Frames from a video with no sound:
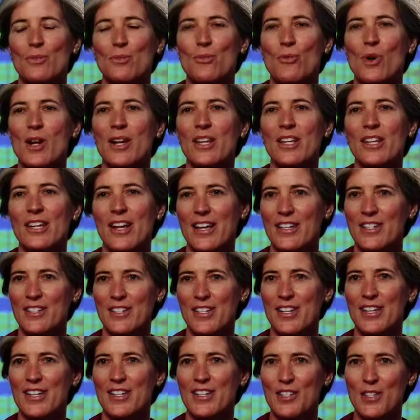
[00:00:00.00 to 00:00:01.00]
One of the nice
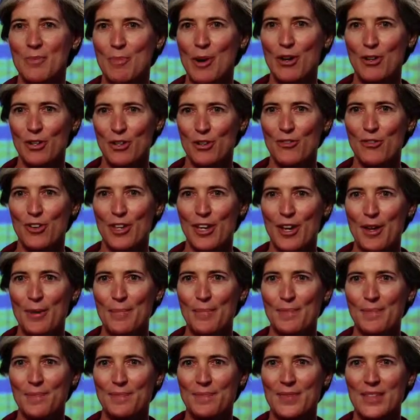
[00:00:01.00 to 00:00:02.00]
things about
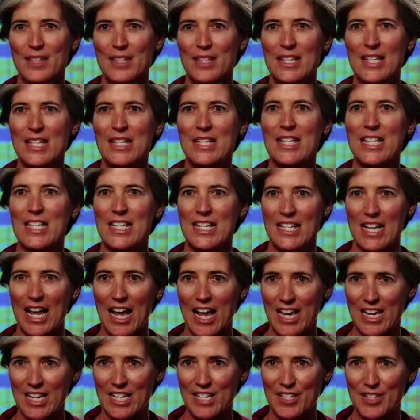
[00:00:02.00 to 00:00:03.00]
UVM is the
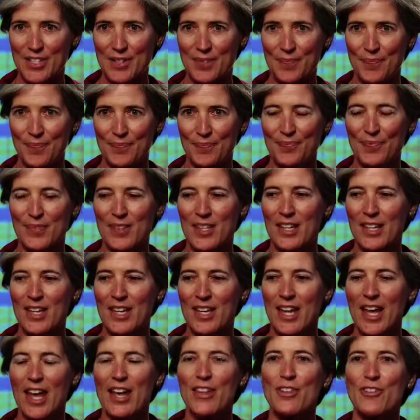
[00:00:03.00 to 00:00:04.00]
size
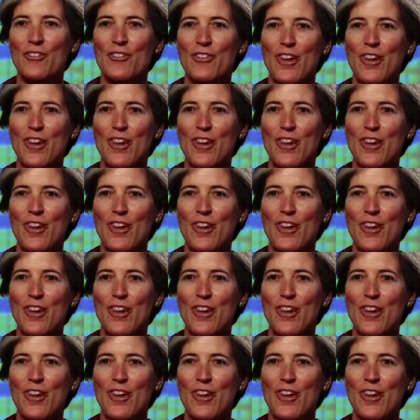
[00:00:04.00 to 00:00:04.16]
and